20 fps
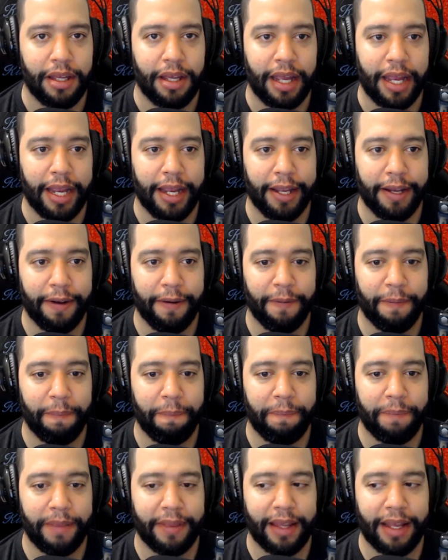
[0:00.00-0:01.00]
And
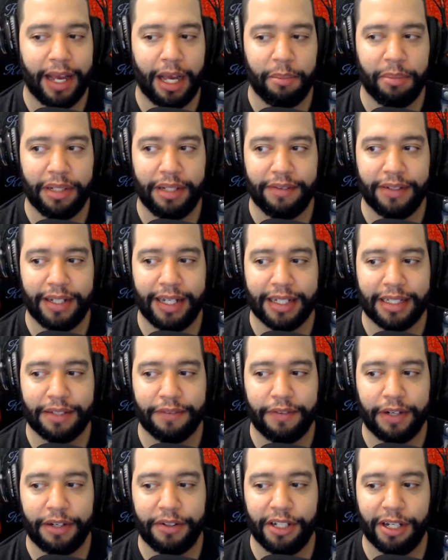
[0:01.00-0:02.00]
I believe that that's a
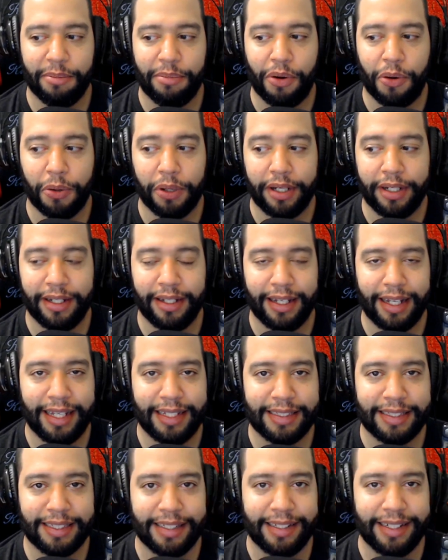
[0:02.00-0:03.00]
very important
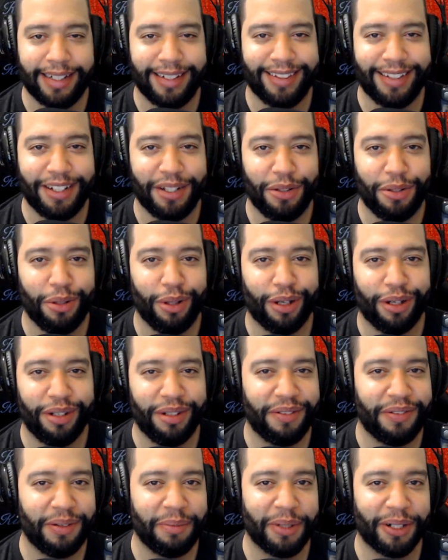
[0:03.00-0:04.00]
lesson that you learn
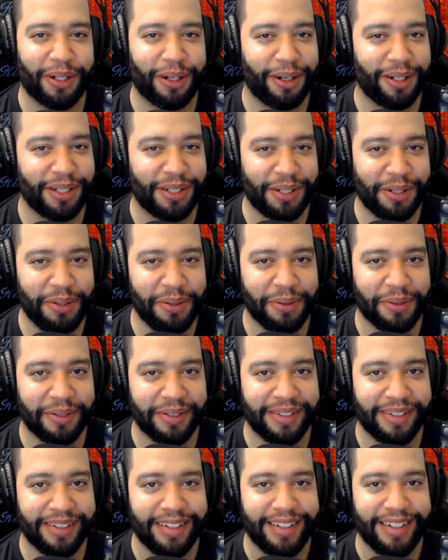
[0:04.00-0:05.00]
from a cartoon.
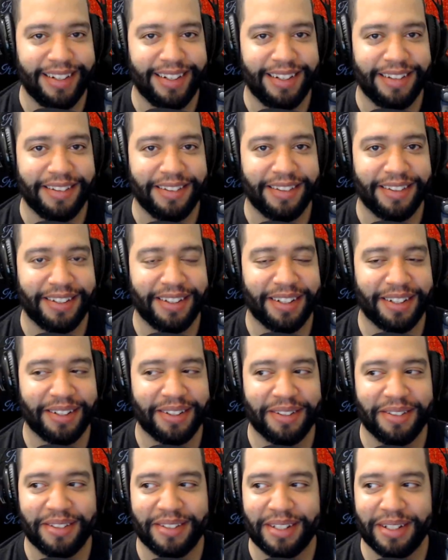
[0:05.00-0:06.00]
You
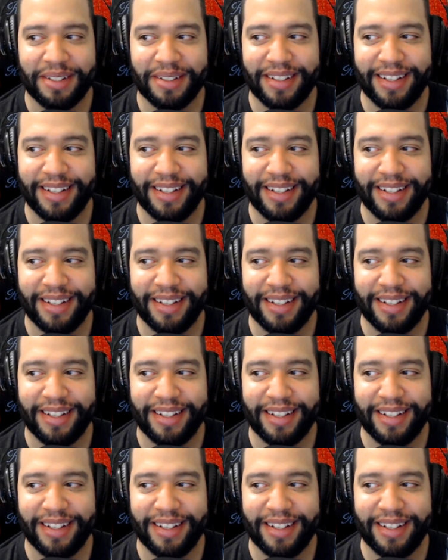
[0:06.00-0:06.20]
know, so